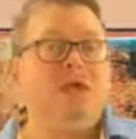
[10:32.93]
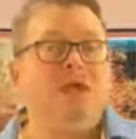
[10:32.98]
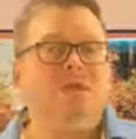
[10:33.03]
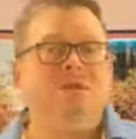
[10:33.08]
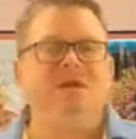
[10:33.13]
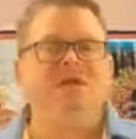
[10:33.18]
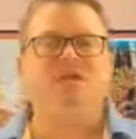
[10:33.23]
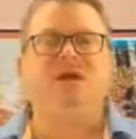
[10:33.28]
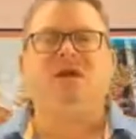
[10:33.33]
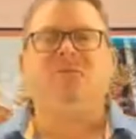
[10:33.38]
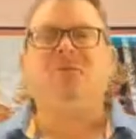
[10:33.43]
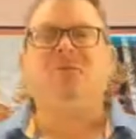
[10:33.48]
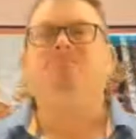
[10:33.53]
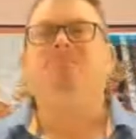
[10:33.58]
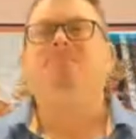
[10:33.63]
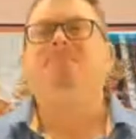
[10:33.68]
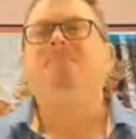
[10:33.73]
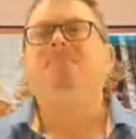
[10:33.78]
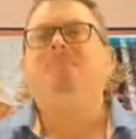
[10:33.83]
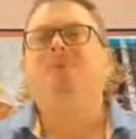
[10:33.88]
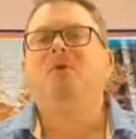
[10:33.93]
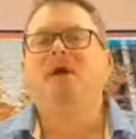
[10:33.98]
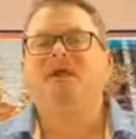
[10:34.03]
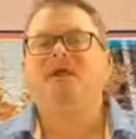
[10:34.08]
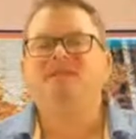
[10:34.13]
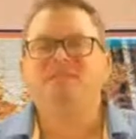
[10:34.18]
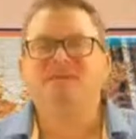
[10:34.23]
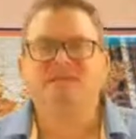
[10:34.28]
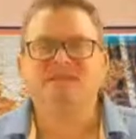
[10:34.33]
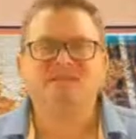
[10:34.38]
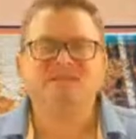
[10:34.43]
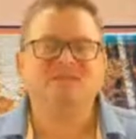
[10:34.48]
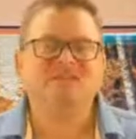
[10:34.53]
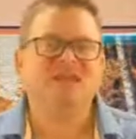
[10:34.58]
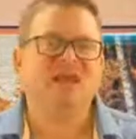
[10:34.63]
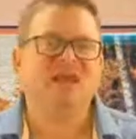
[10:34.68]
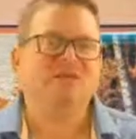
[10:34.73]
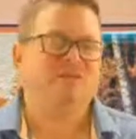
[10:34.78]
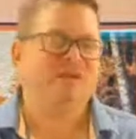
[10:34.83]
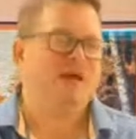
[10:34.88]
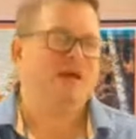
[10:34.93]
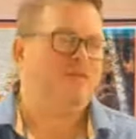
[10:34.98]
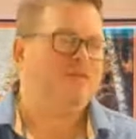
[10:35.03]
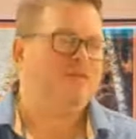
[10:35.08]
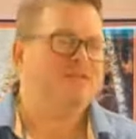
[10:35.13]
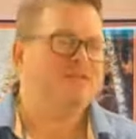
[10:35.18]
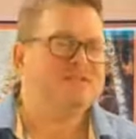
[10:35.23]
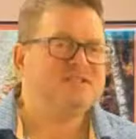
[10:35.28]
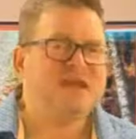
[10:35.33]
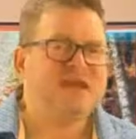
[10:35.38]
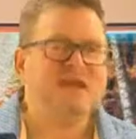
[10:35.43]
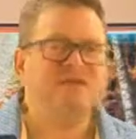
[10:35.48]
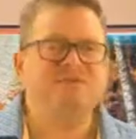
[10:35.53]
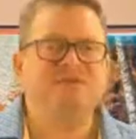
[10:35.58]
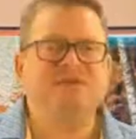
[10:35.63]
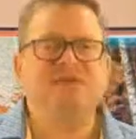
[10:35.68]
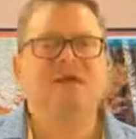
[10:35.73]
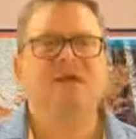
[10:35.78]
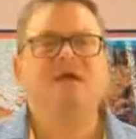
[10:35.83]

they talk about products being safe, health and safety,